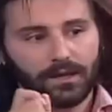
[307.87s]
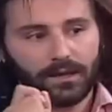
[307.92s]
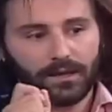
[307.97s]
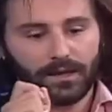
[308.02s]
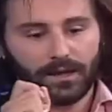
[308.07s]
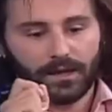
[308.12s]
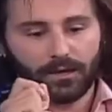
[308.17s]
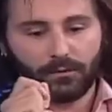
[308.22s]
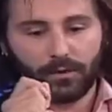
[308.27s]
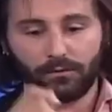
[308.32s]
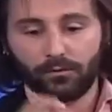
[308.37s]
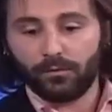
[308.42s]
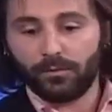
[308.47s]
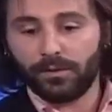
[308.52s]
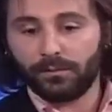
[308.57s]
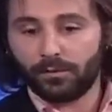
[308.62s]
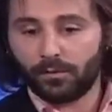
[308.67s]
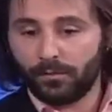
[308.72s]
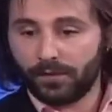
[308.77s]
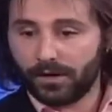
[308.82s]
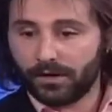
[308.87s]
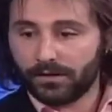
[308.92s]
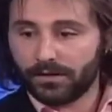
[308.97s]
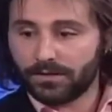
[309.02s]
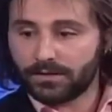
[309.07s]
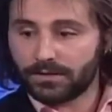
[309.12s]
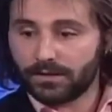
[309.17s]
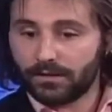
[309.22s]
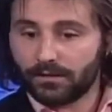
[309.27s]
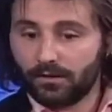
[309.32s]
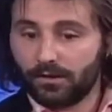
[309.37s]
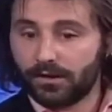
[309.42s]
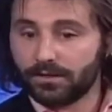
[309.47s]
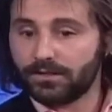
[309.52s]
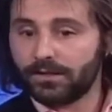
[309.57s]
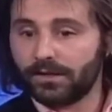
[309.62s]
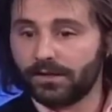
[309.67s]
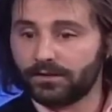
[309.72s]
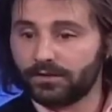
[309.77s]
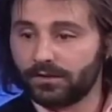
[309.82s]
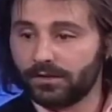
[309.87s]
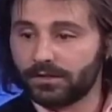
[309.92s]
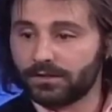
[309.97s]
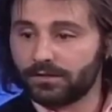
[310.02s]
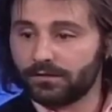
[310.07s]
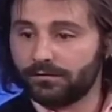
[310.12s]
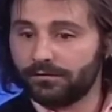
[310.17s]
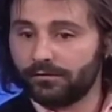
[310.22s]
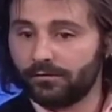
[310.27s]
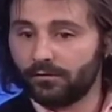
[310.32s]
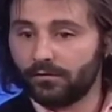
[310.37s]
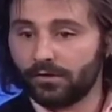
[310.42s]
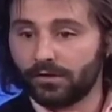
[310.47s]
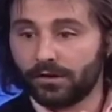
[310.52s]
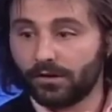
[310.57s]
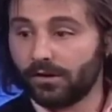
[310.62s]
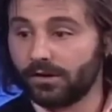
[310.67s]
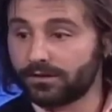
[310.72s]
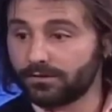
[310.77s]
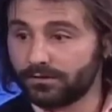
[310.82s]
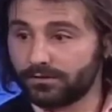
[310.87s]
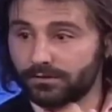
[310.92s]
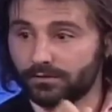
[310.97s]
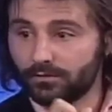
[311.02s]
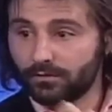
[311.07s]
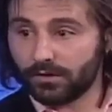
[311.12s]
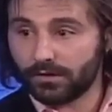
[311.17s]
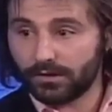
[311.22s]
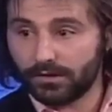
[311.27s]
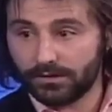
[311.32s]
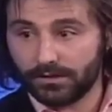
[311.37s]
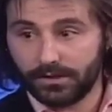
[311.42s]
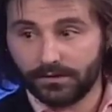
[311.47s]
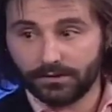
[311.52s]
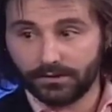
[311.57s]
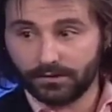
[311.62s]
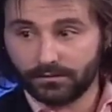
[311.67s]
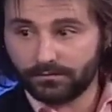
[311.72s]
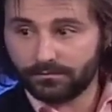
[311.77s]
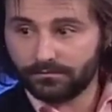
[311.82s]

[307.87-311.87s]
and we will be premiering this in Los Angeles for the Oscar short contention.